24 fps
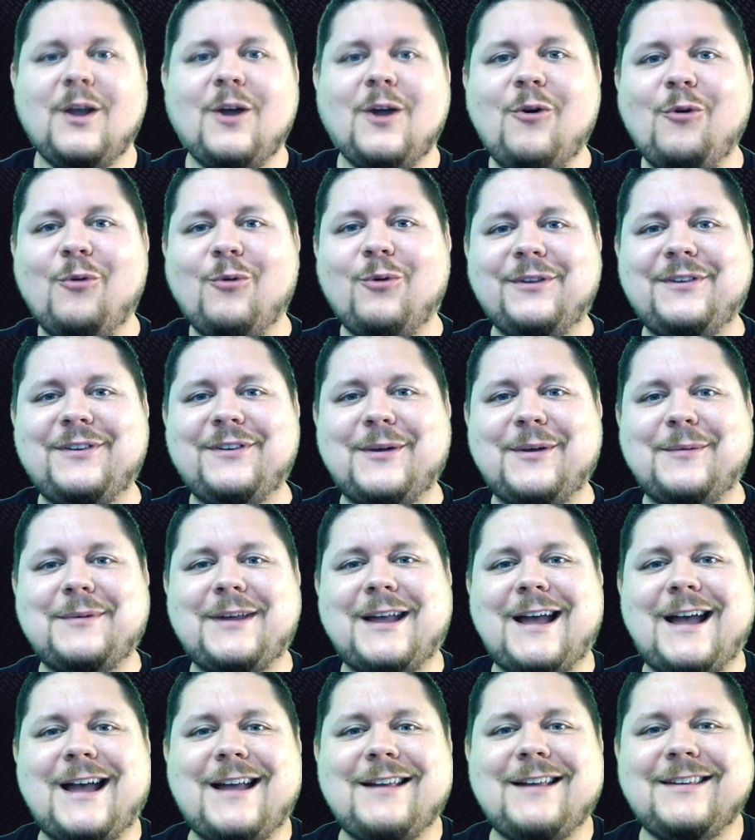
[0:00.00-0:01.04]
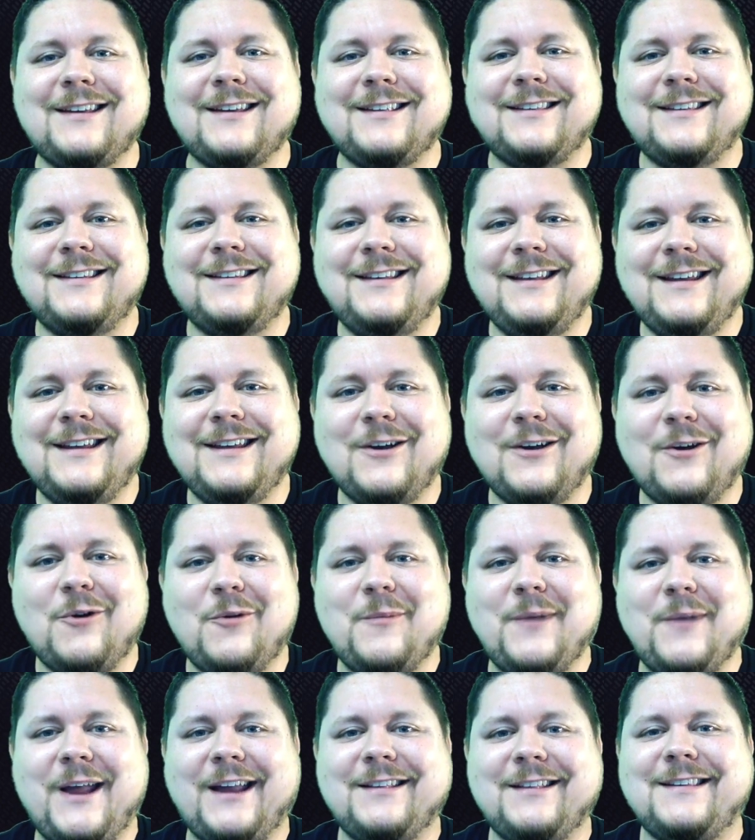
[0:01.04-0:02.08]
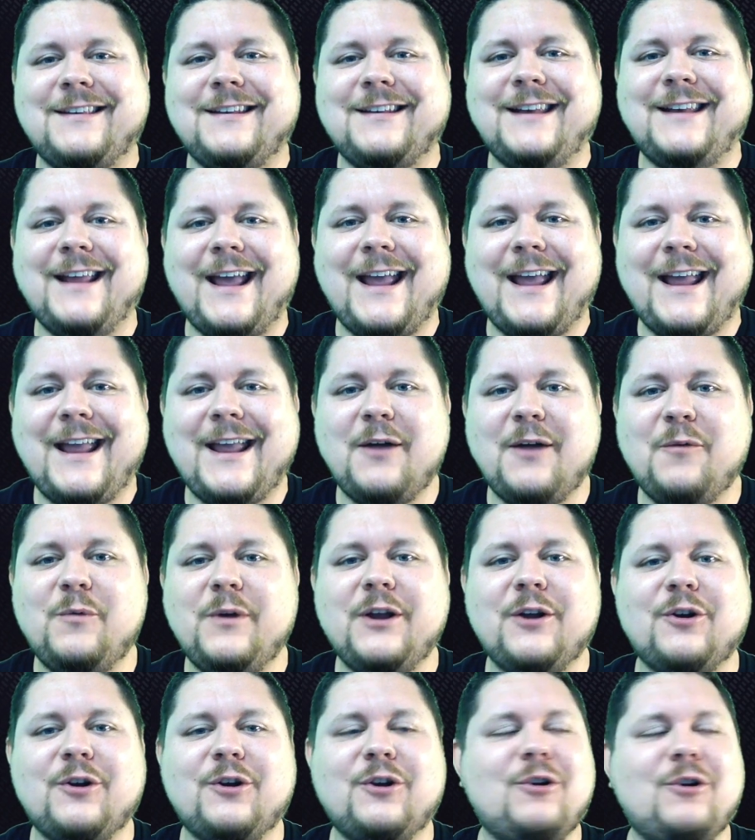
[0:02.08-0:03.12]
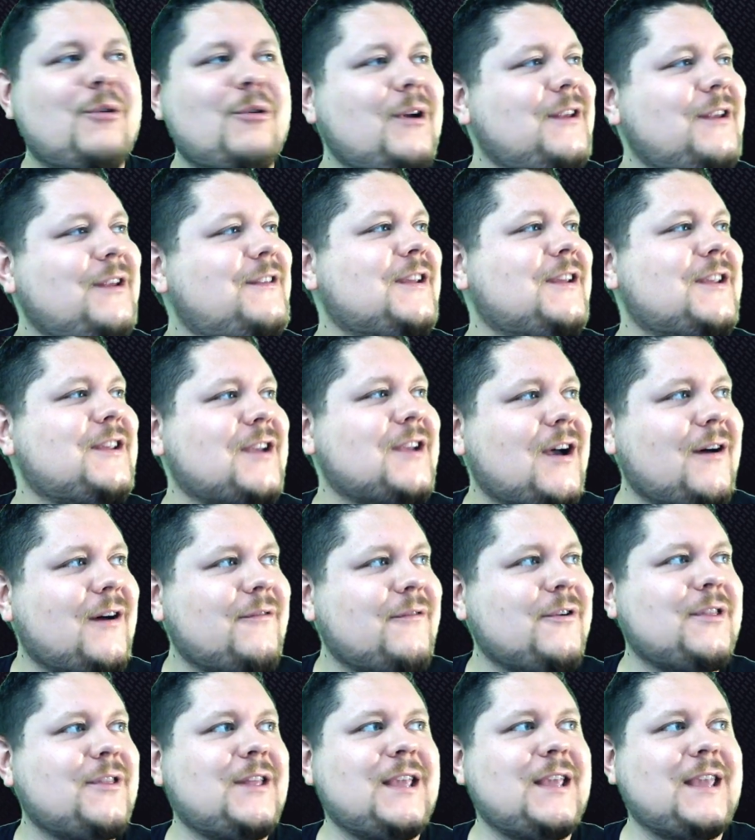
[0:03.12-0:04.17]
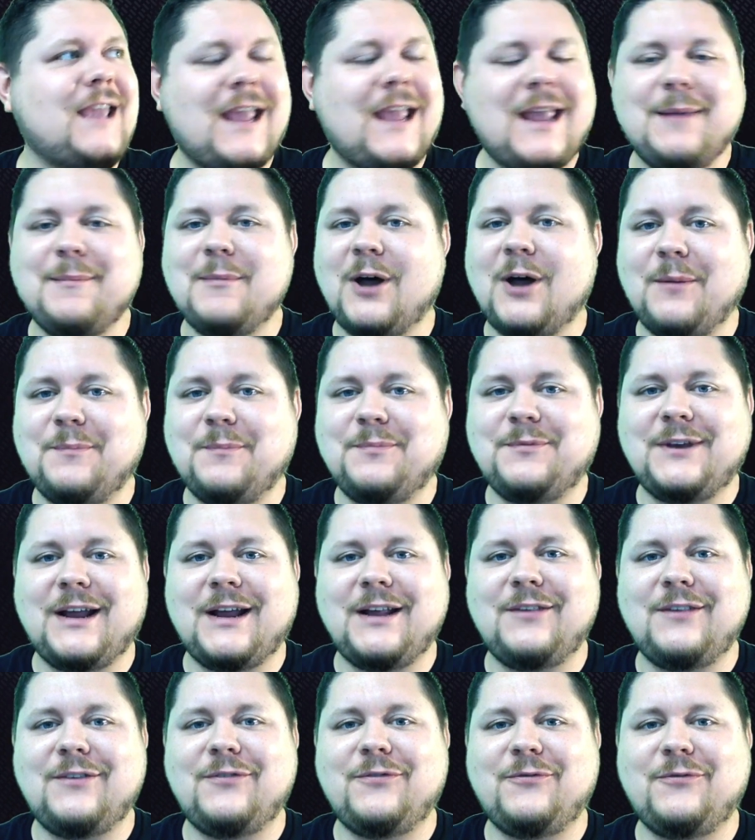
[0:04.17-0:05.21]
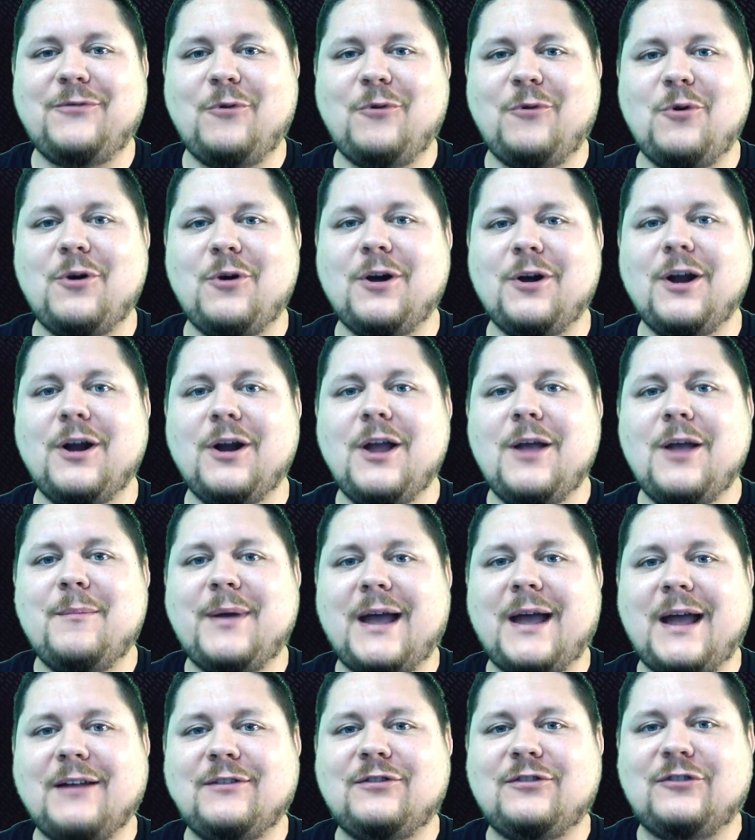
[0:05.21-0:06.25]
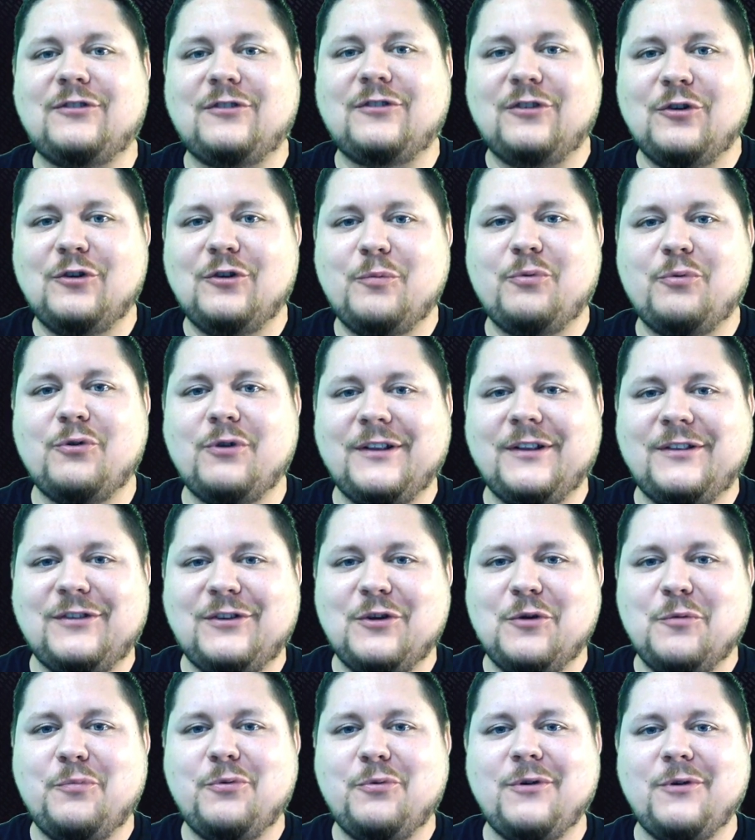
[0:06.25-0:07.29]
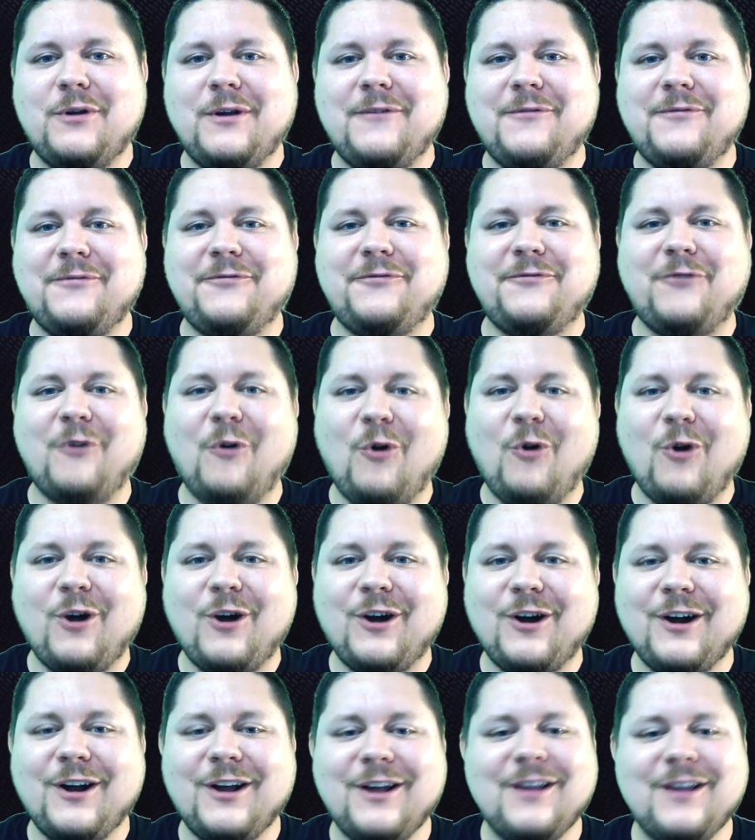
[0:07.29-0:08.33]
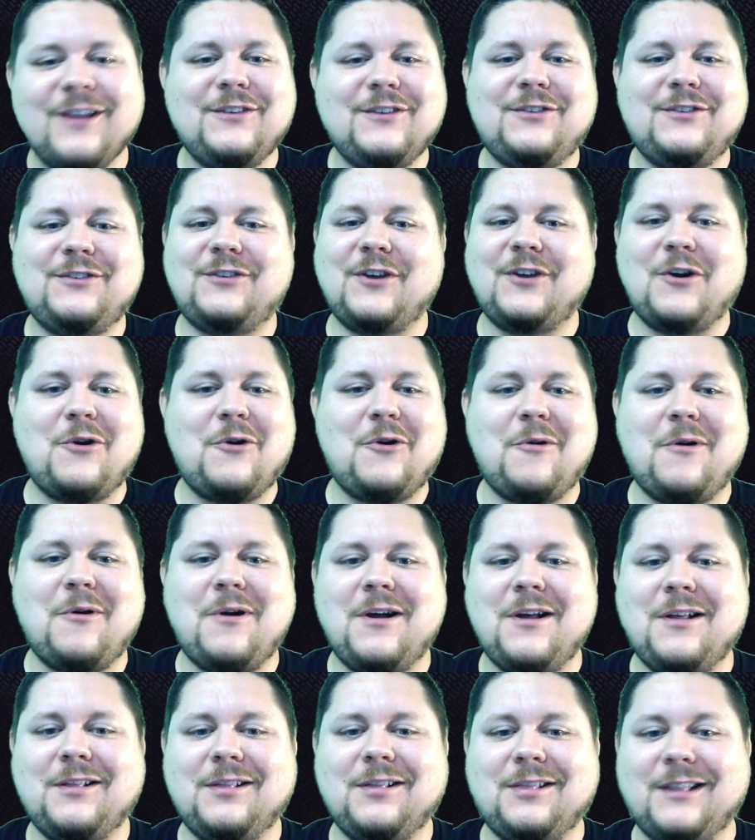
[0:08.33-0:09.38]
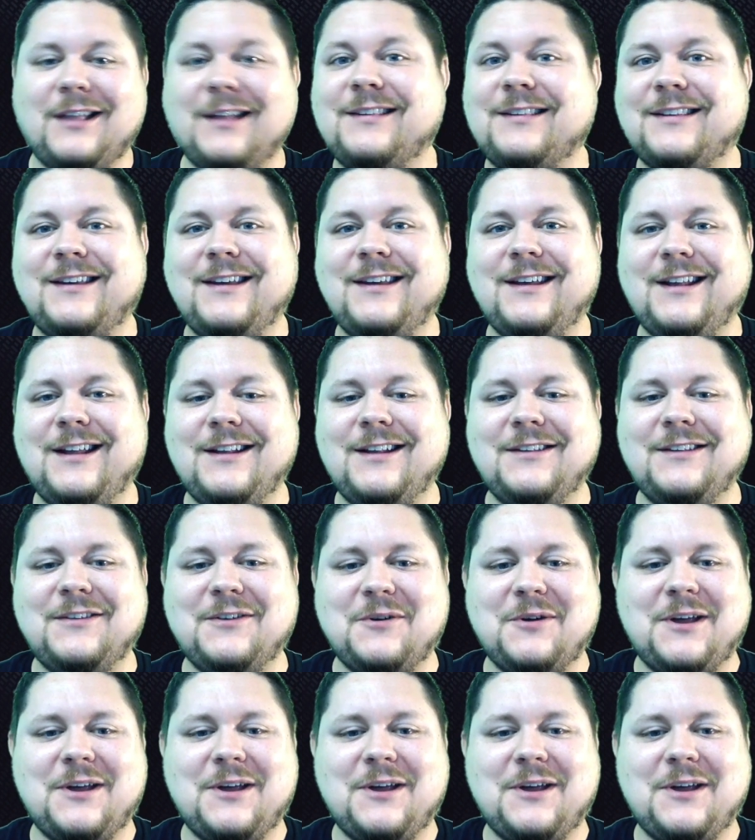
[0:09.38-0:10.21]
What's up, guys? It's Deome, and today we are going to cover the game updates for patch 2.2.4, so let's get into